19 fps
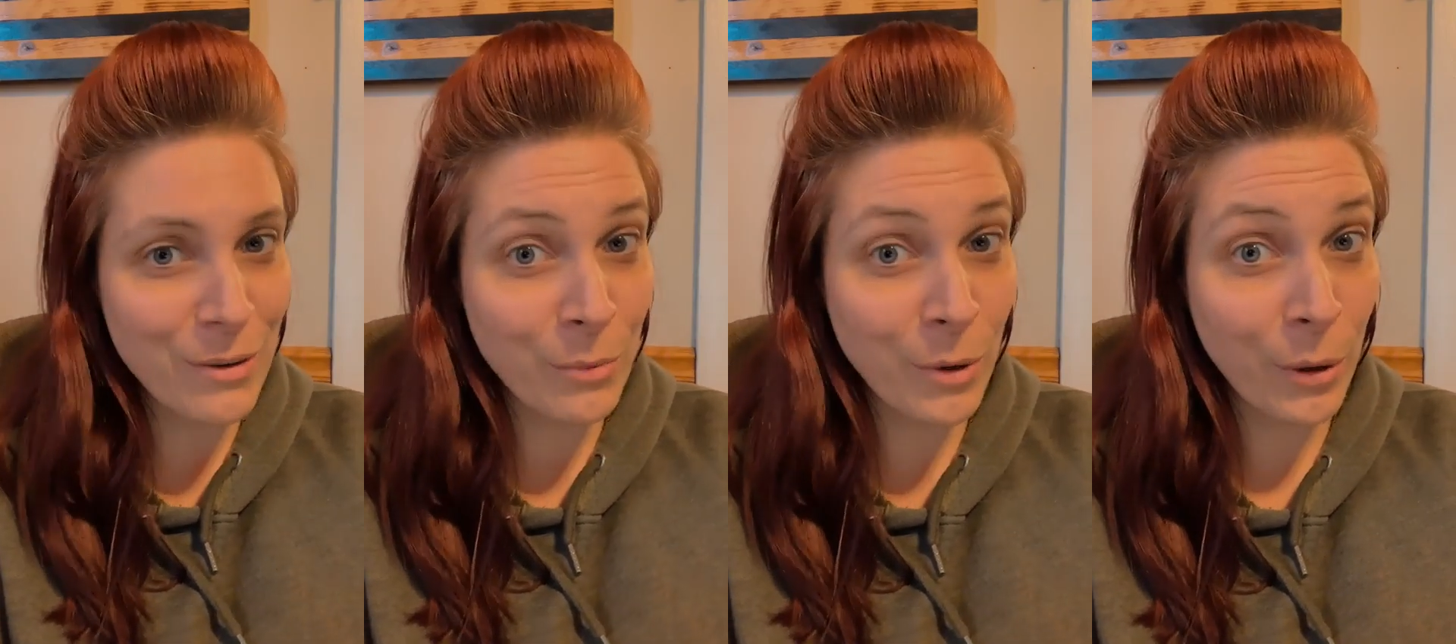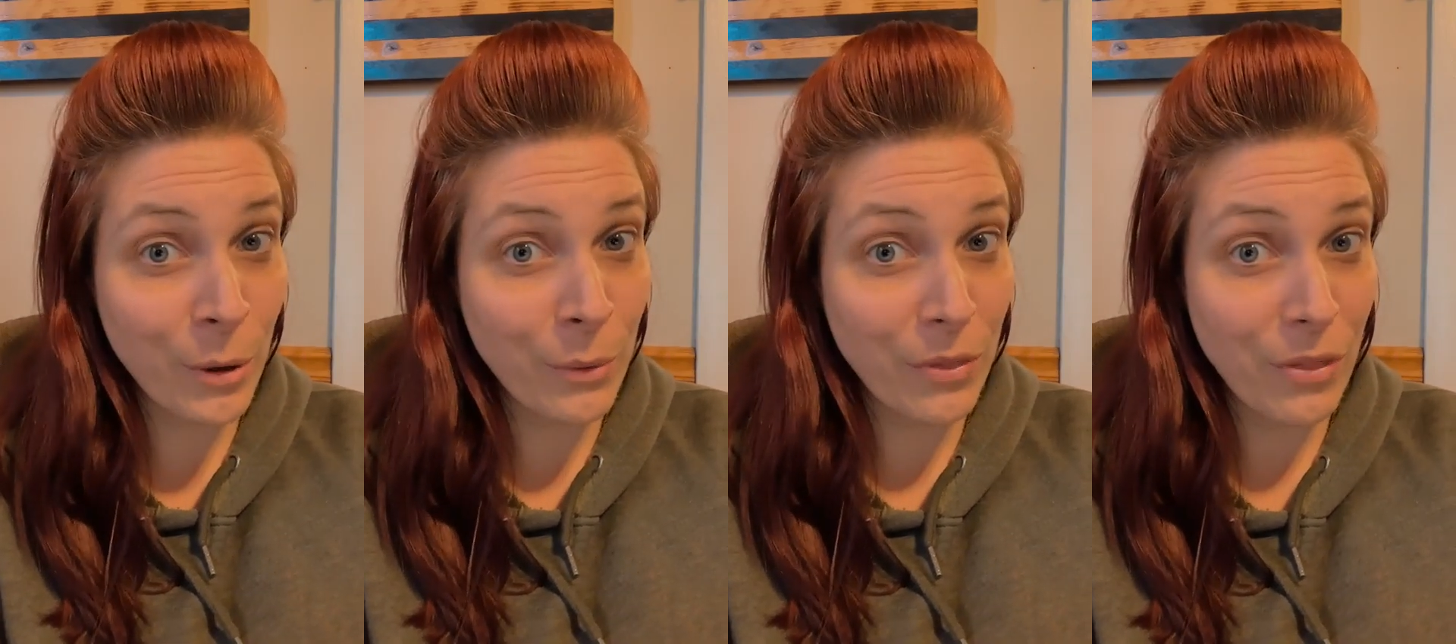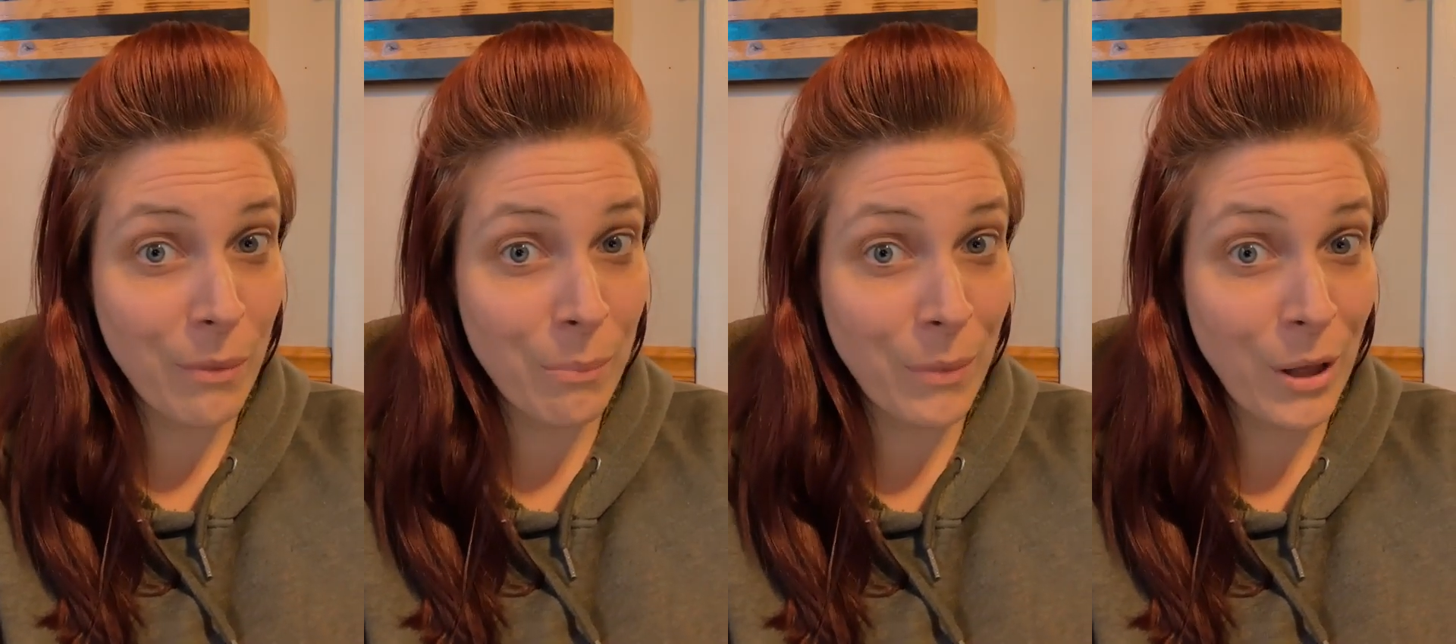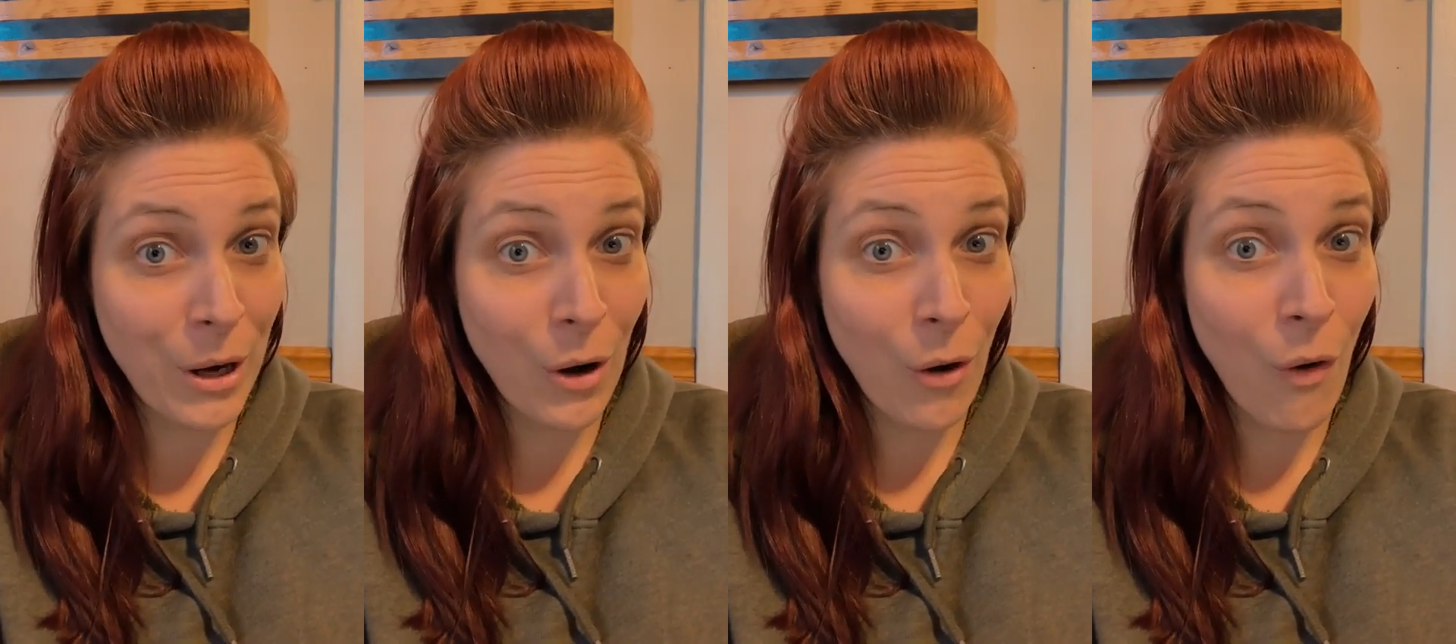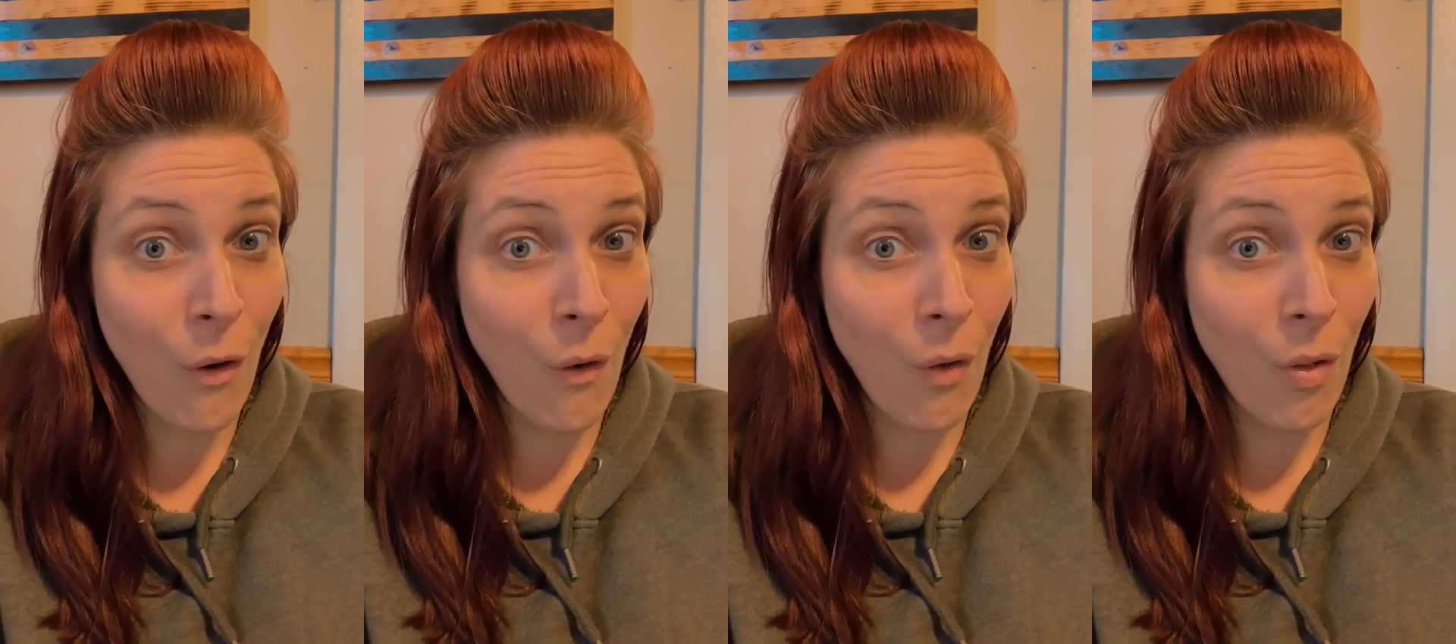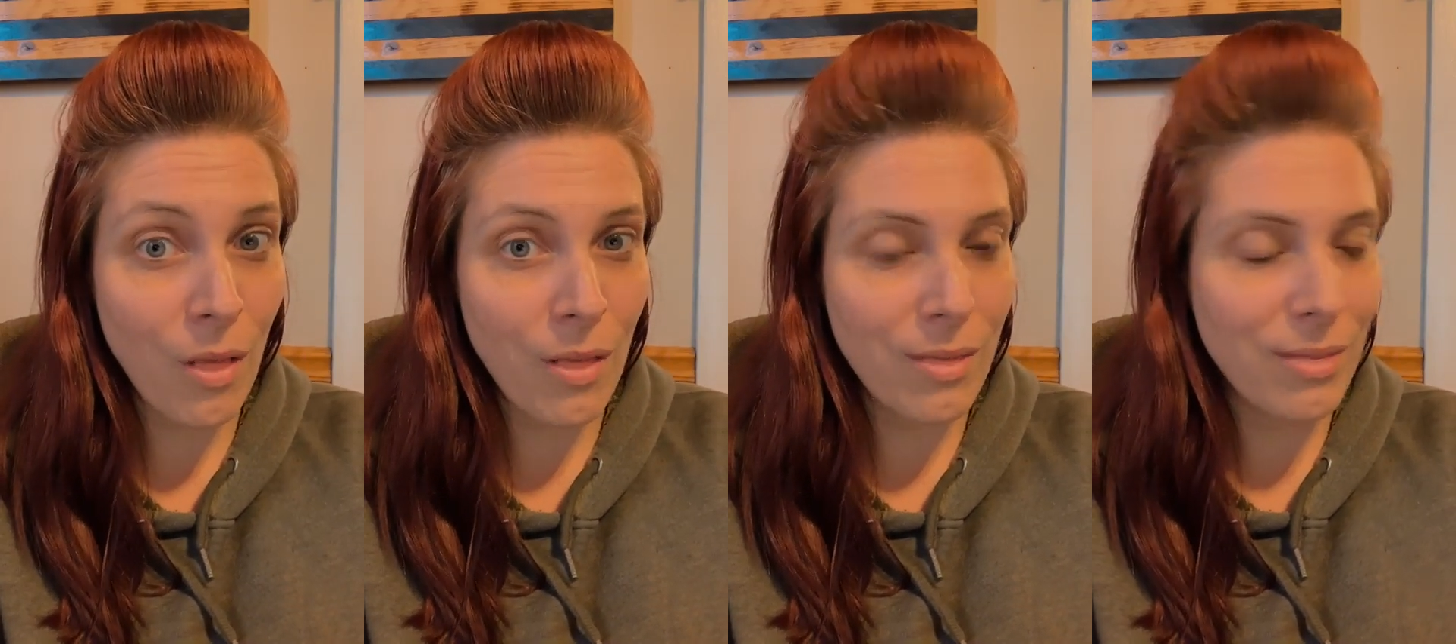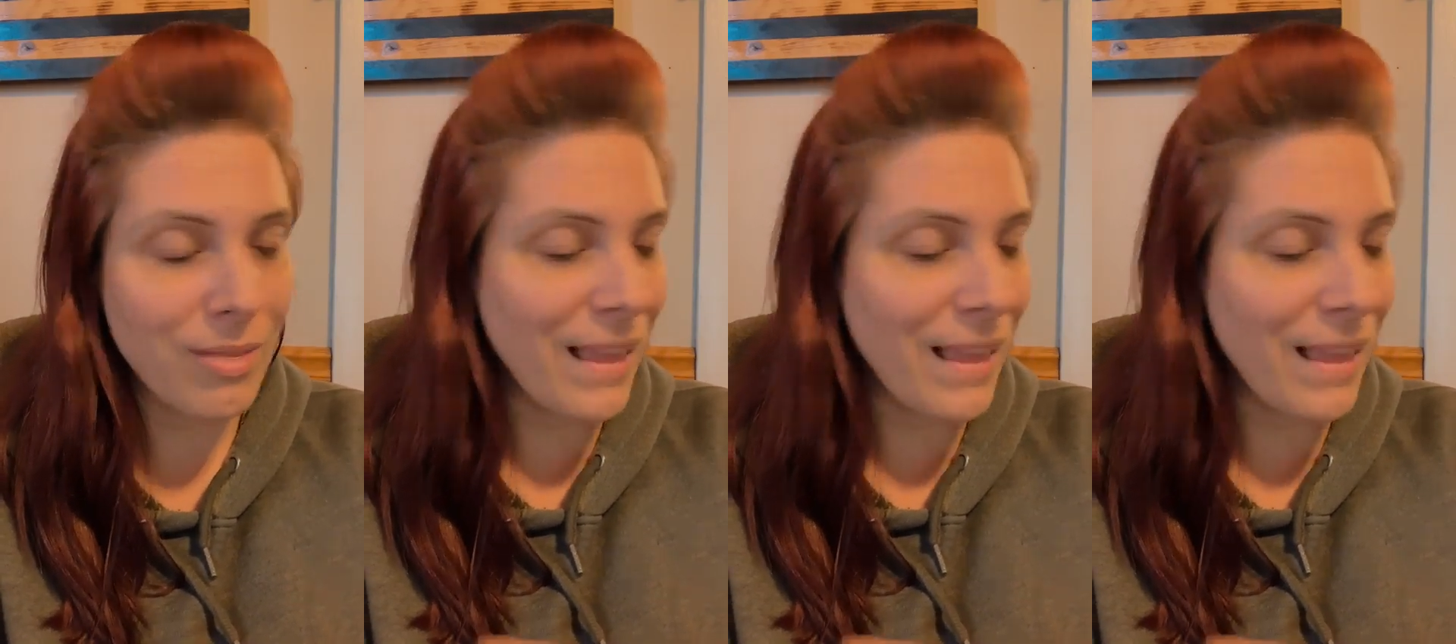and work with them at all.